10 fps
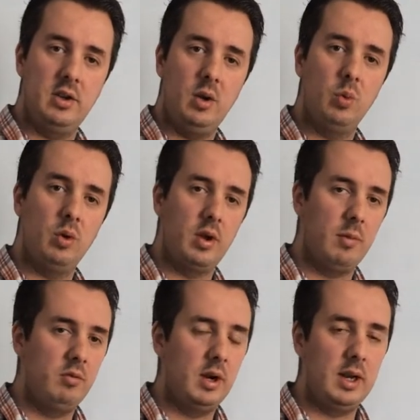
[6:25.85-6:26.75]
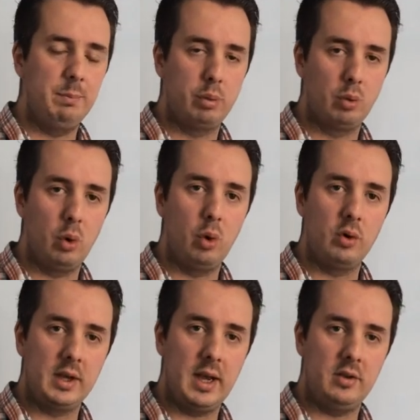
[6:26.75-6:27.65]
You don't want a really
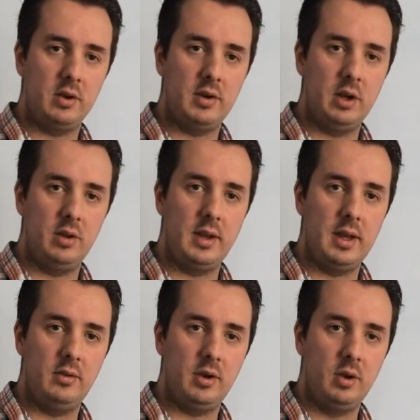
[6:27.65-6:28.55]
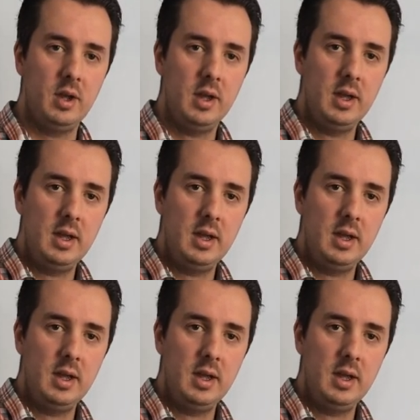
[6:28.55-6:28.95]
broad category on there. So